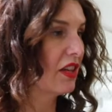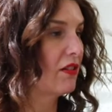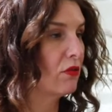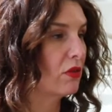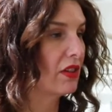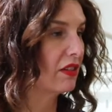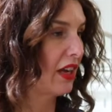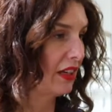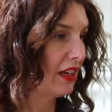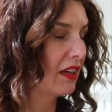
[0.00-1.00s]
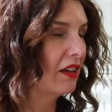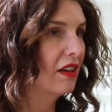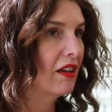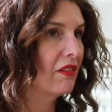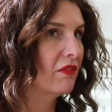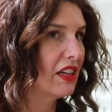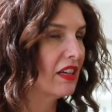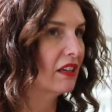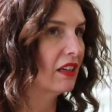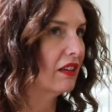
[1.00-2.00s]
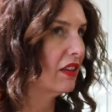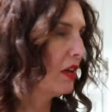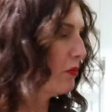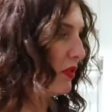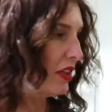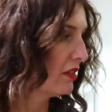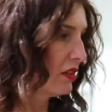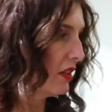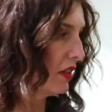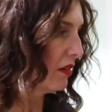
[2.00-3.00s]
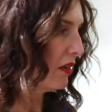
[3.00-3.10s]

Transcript: They're organic and vegan, and they're brilliant too.